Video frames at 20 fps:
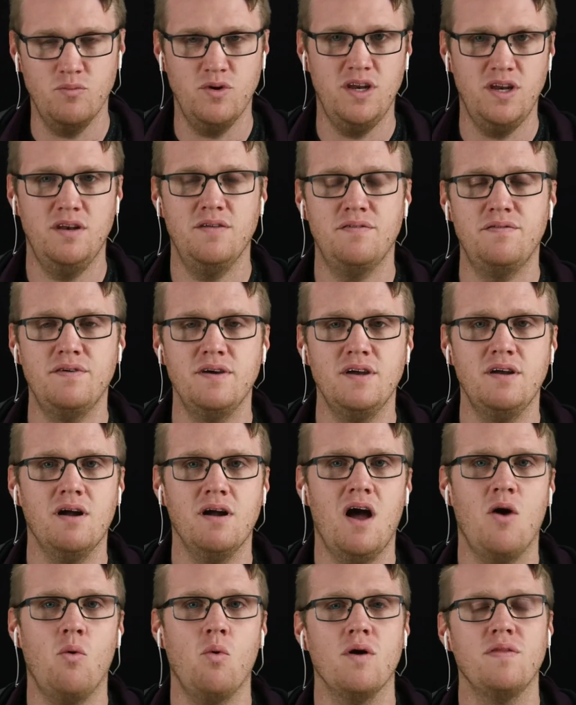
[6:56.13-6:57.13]
We need to figure
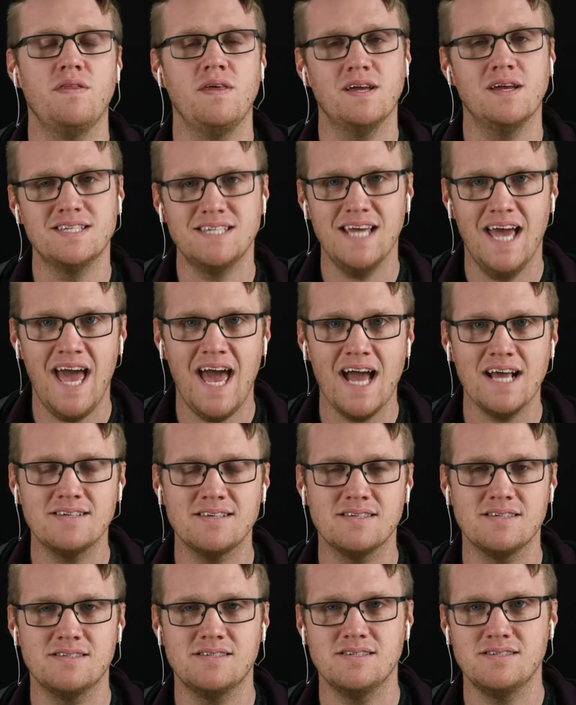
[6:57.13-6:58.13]
out where the
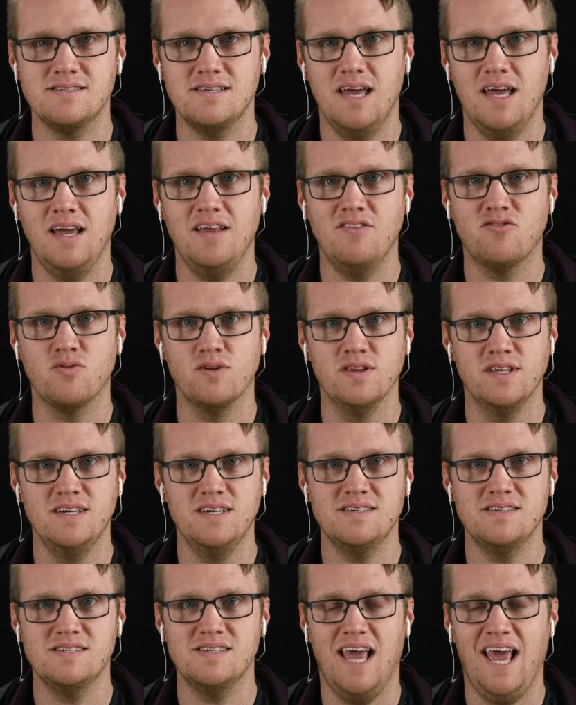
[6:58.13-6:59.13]
attacks, sustains,
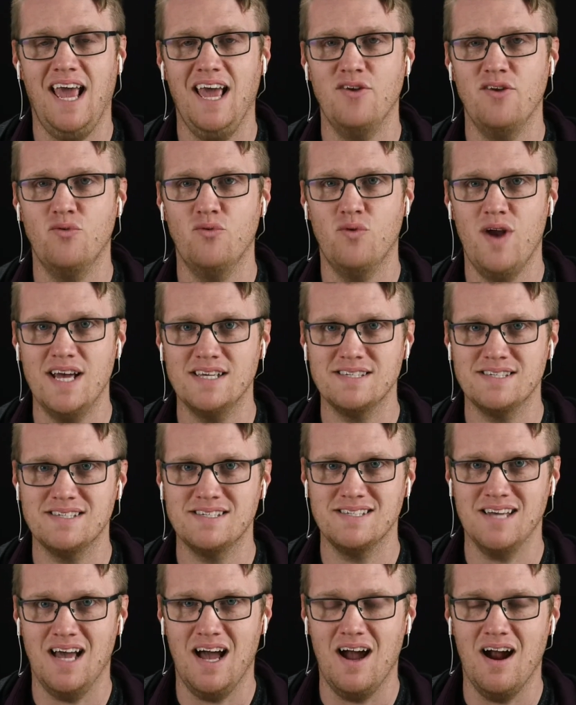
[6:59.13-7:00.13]
releases, and
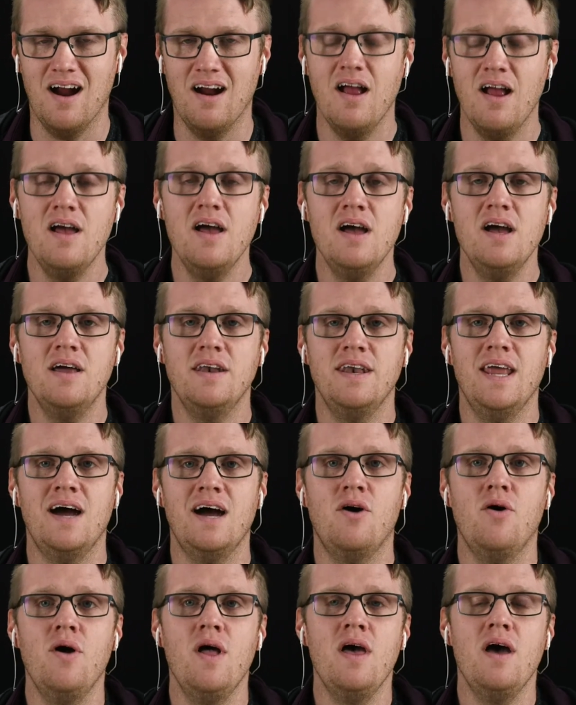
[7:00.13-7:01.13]
rests are.
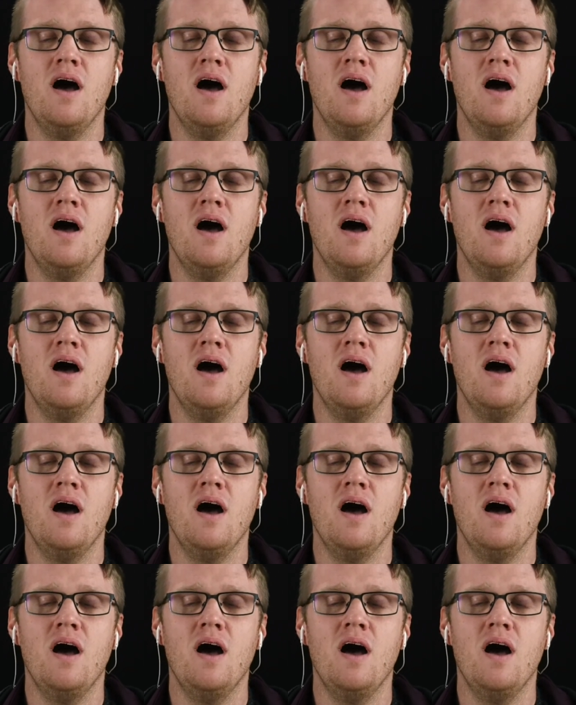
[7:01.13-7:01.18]
Now,